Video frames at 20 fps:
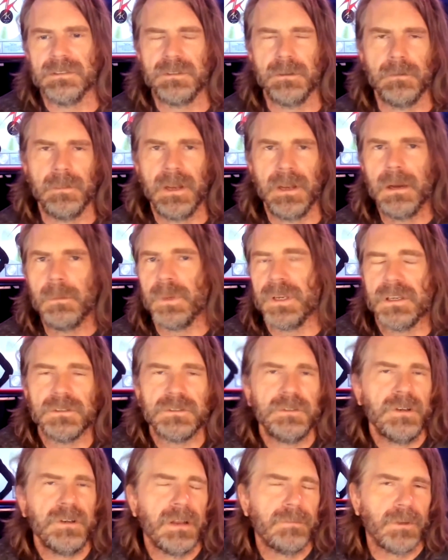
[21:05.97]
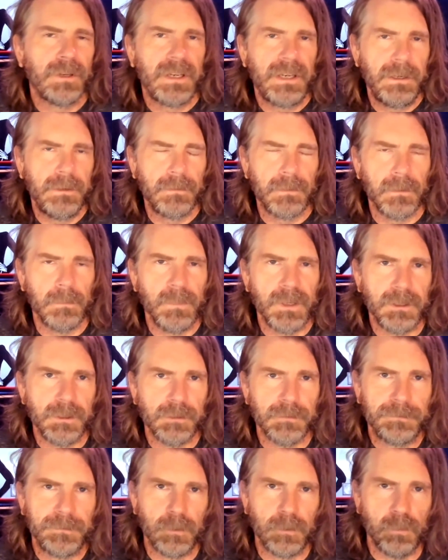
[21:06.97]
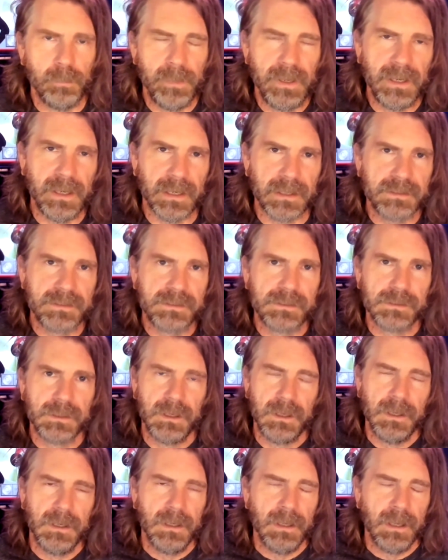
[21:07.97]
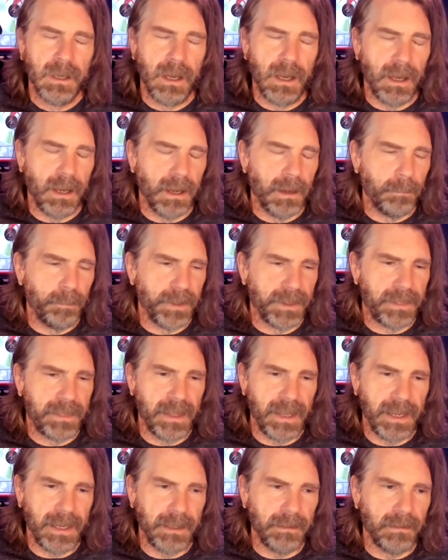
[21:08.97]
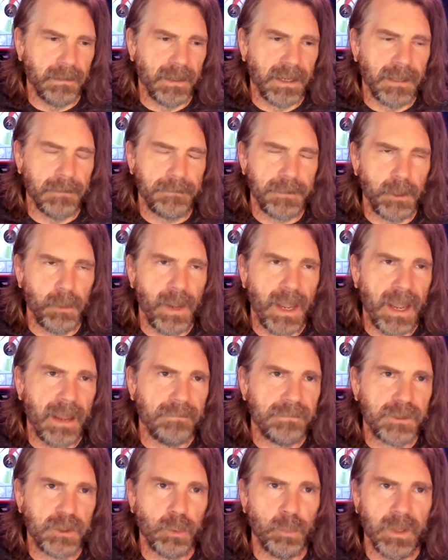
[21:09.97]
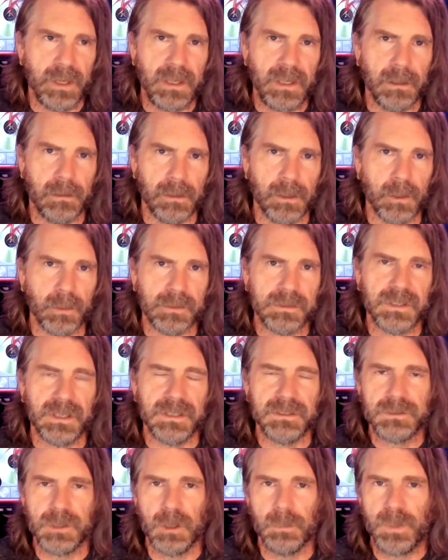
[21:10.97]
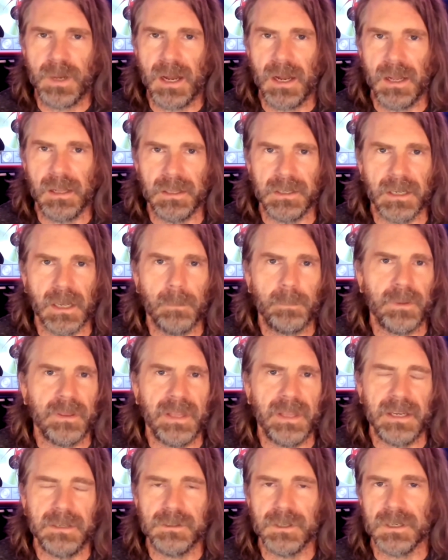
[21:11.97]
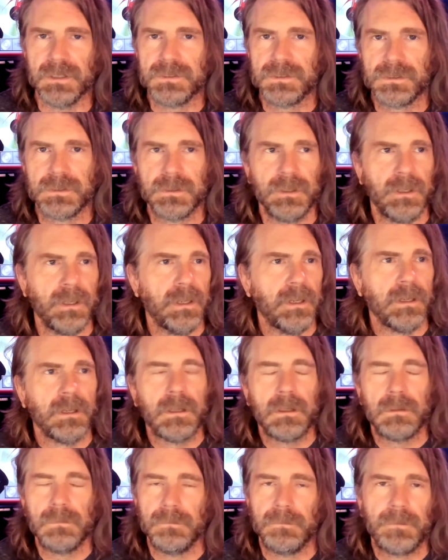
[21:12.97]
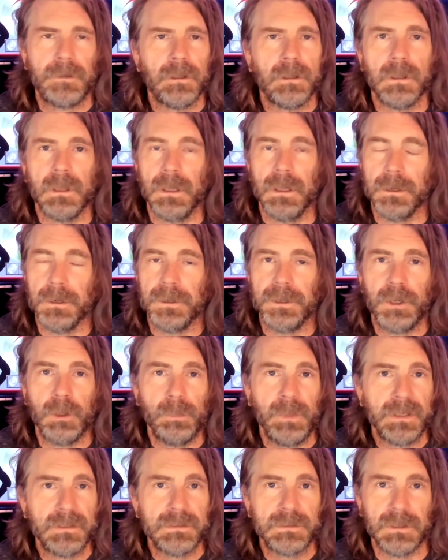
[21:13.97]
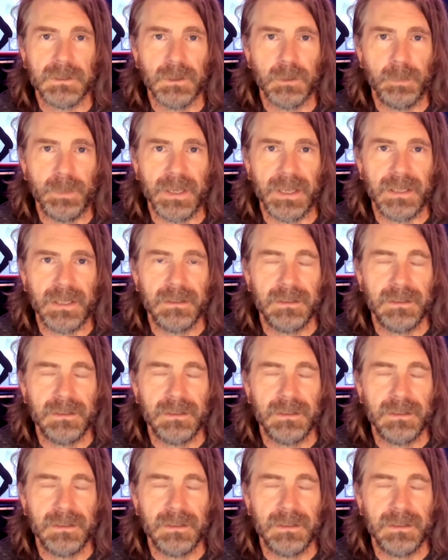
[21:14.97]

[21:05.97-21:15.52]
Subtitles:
they're there because you never hear them in your full mix. But then if you have too many of those, they start piling up and they just clutter your mix a little bit.